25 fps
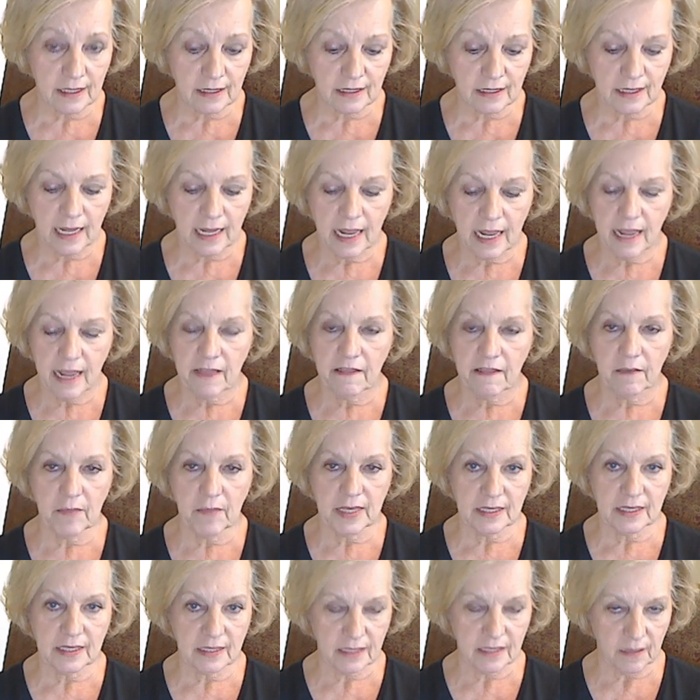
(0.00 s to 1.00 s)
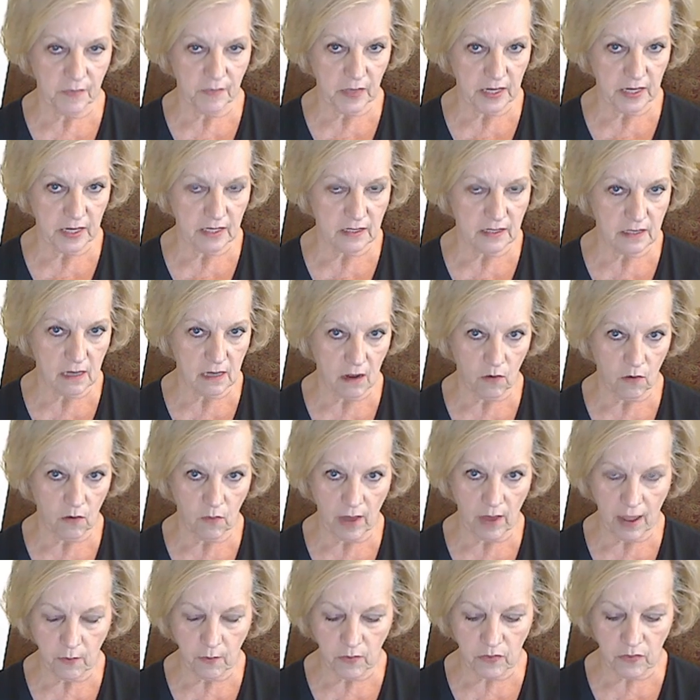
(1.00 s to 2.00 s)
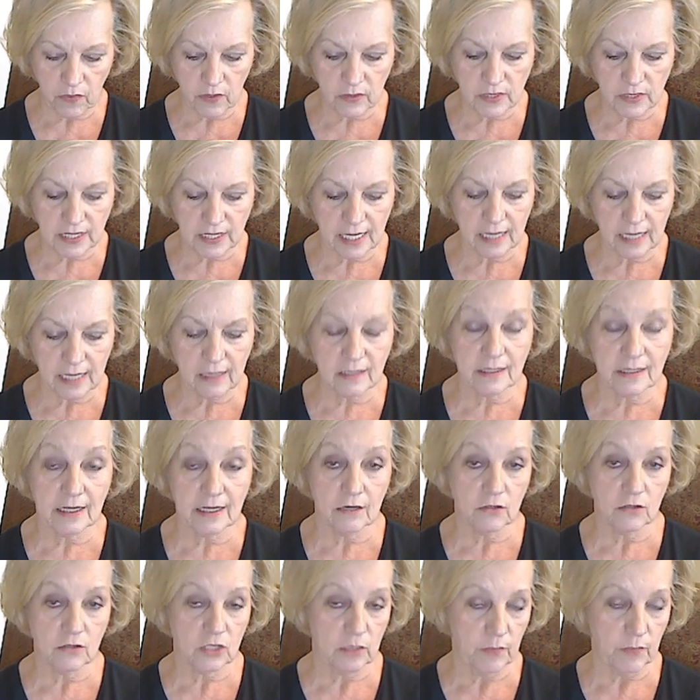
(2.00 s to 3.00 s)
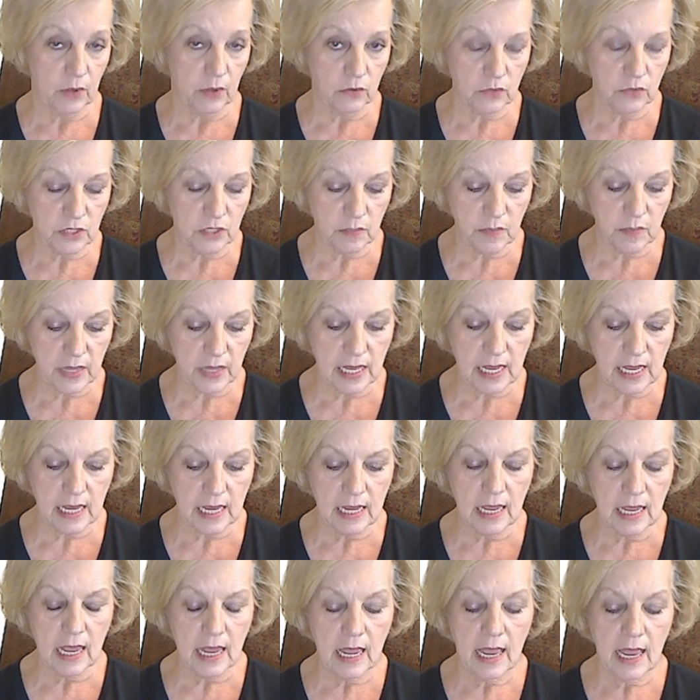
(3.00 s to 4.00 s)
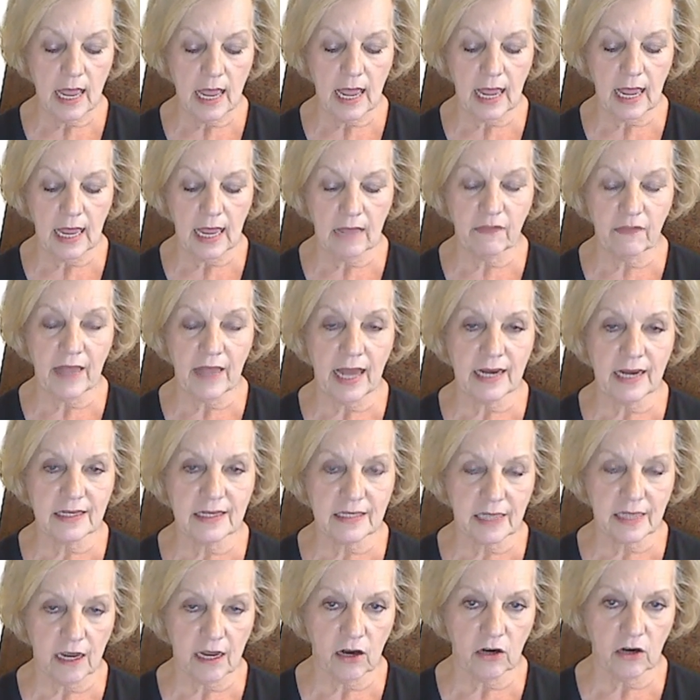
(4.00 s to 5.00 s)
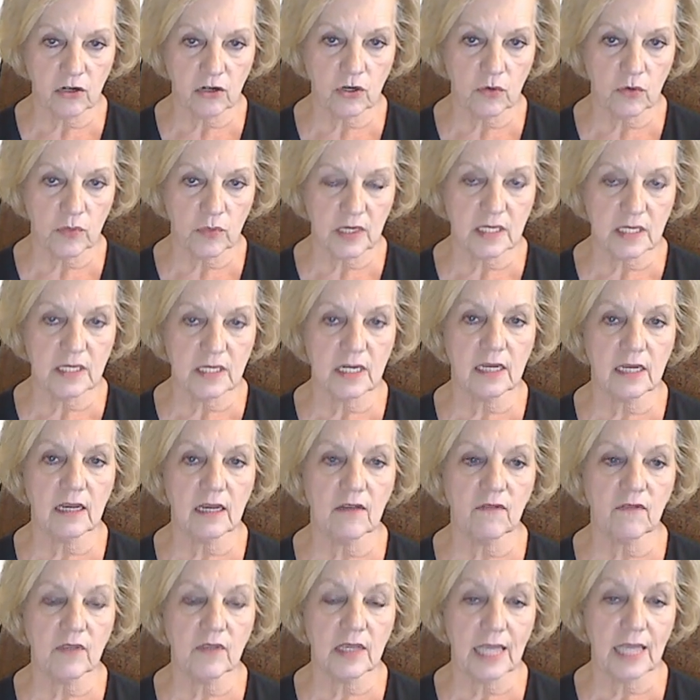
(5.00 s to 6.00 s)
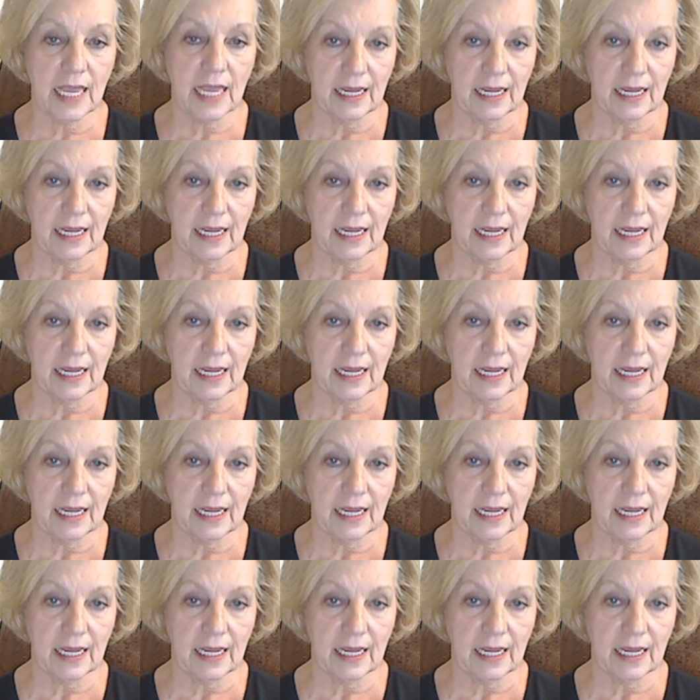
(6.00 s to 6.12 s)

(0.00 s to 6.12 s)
All right, moving to chapter 6, tissues and membranes. We'll go this kind of rapidly as this is getting long.